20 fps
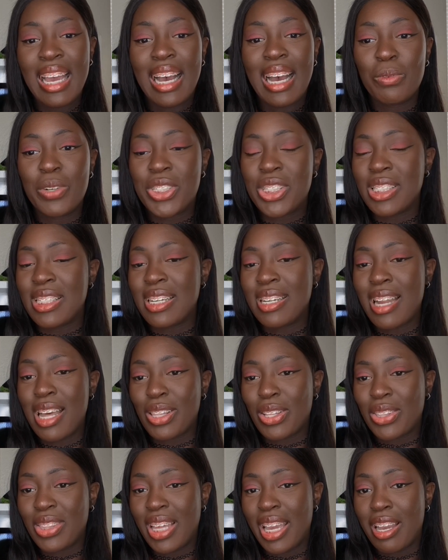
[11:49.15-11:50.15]
which is
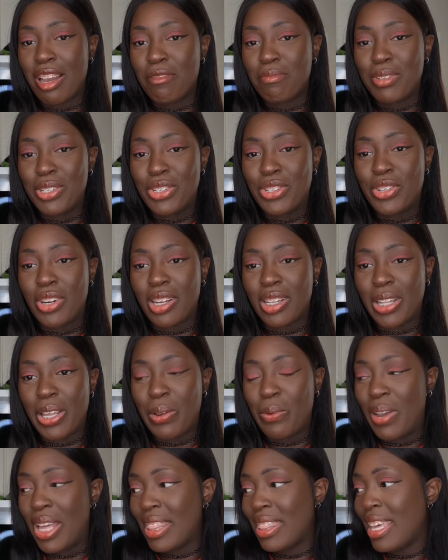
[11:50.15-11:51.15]
another thing I've been struggling
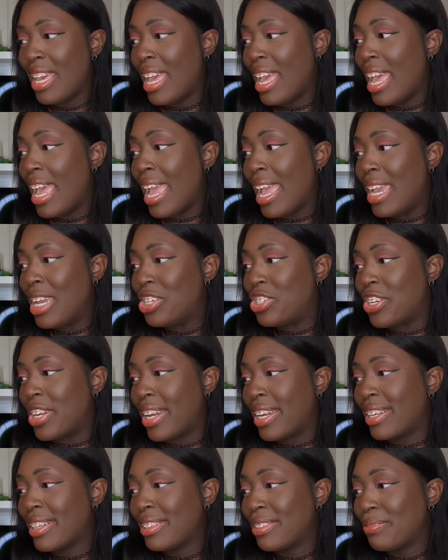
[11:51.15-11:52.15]
with, aging.